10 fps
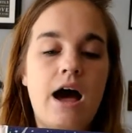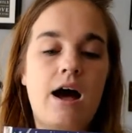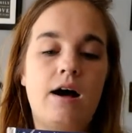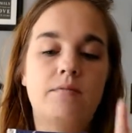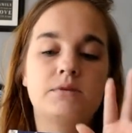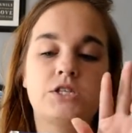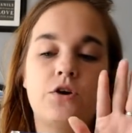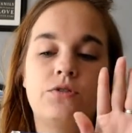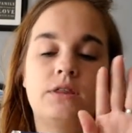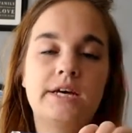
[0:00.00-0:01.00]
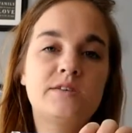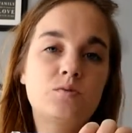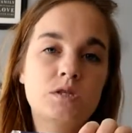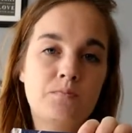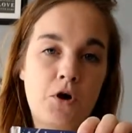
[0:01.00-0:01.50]
Um, so this
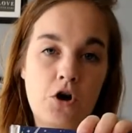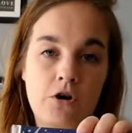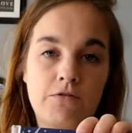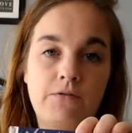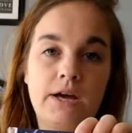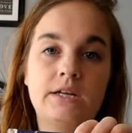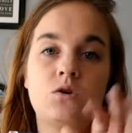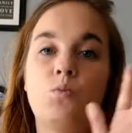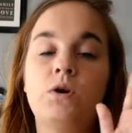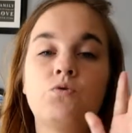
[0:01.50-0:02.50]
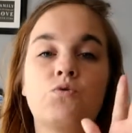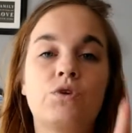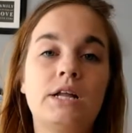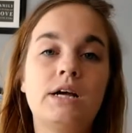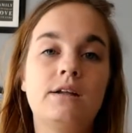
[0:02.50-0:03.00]
was perfect. We
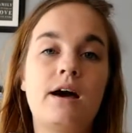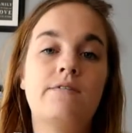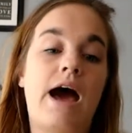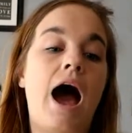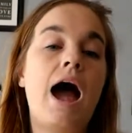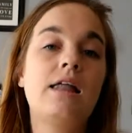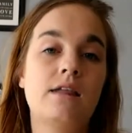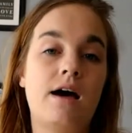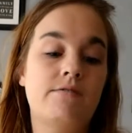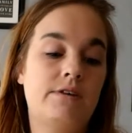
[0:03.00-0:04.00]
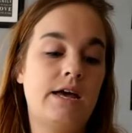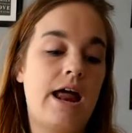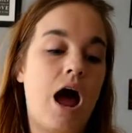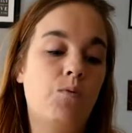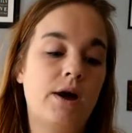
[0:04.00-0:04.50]
really loved. I loved it.
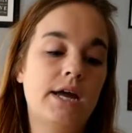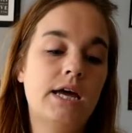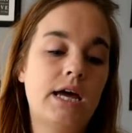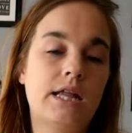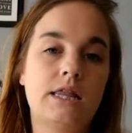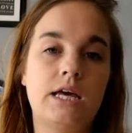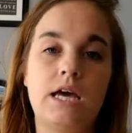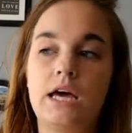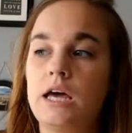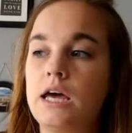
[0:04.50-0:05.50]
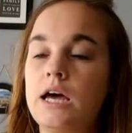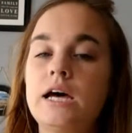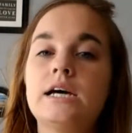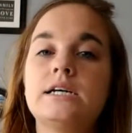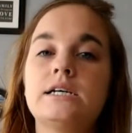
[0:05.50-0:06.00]
I want to get
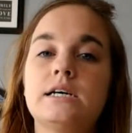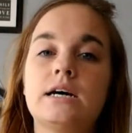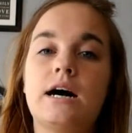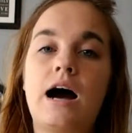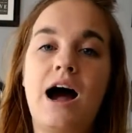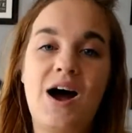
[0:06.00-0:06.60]
the.